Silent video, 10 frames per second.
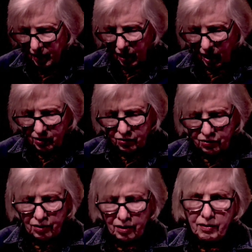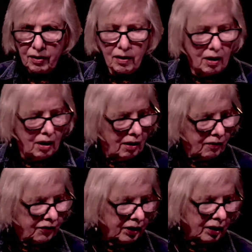I stood,
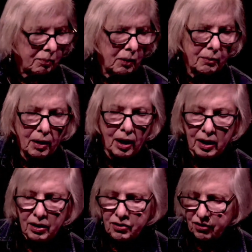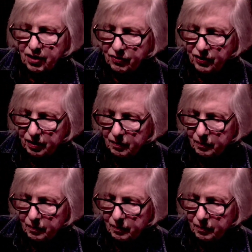feeling my body stiffen.